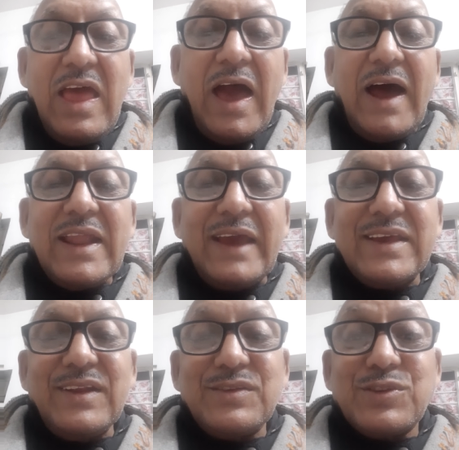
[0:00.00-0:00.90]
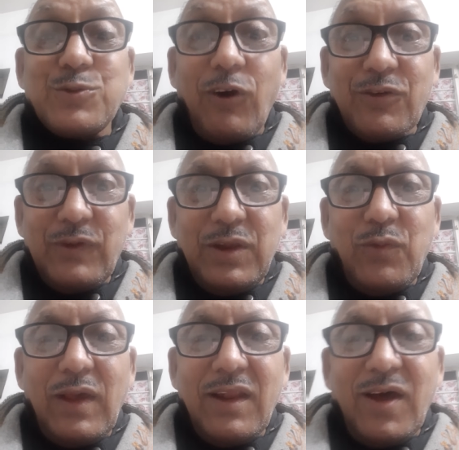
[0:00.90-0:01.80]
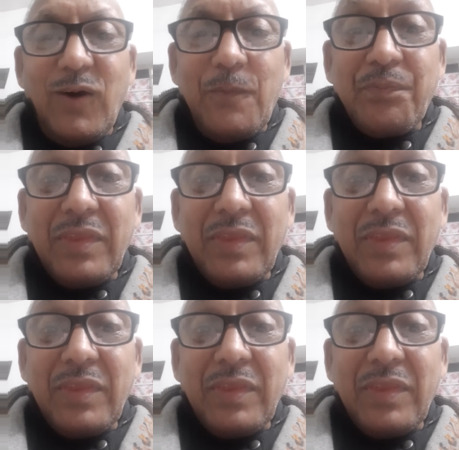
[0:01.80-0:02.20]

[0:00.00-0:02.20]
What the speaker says: and I can talk very well now.